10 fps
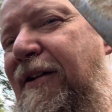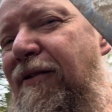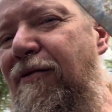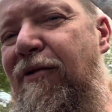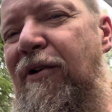
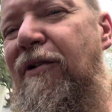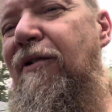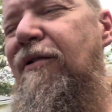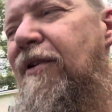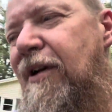
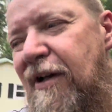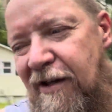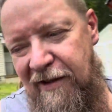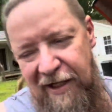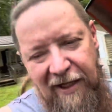through
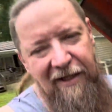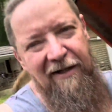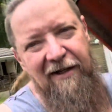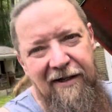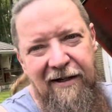
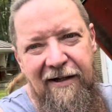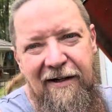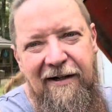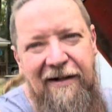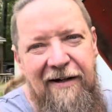the
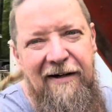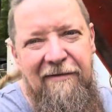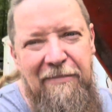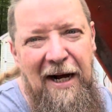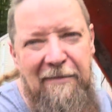
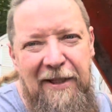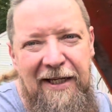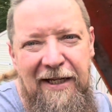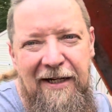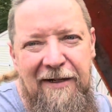
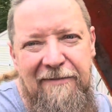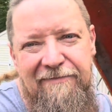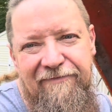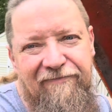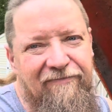probably
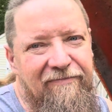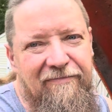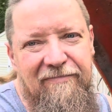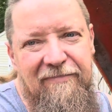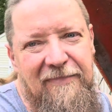
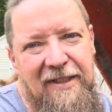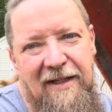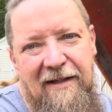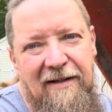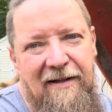
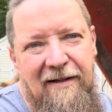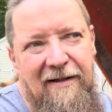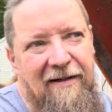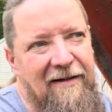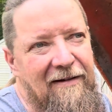
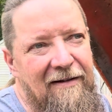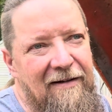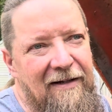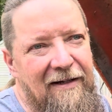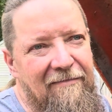
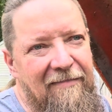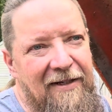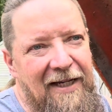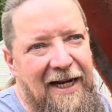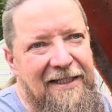
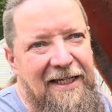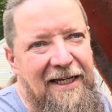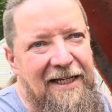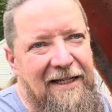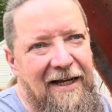
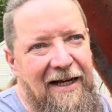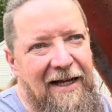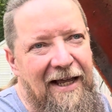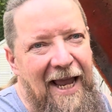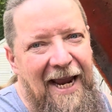
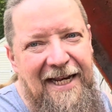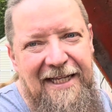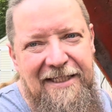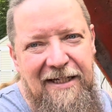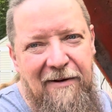
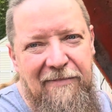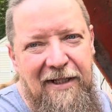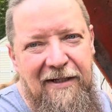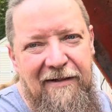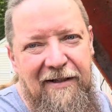1980
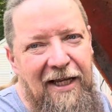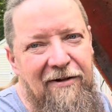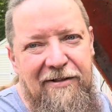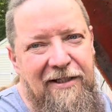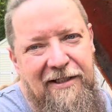something, they
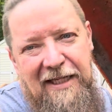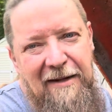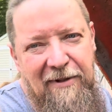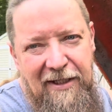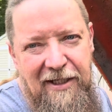used the
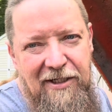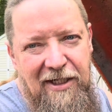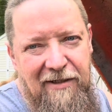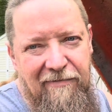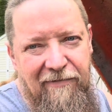same
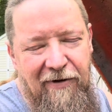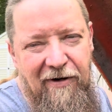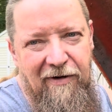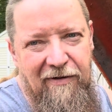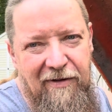ignition
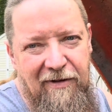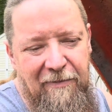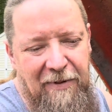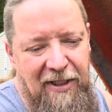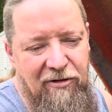for the
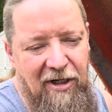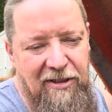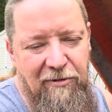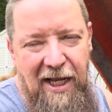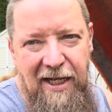big
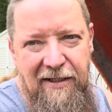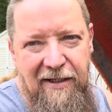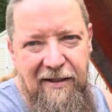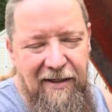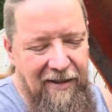trucks we had,
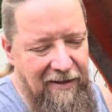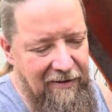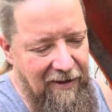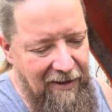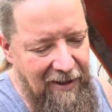the
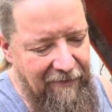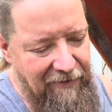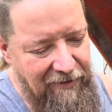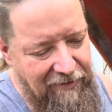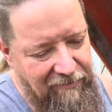
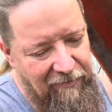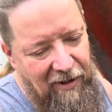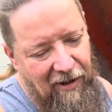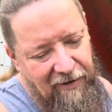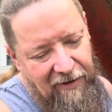governors
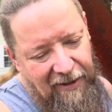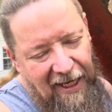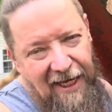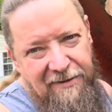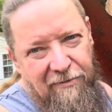on the
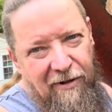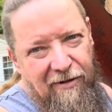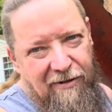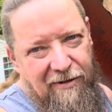gas motors.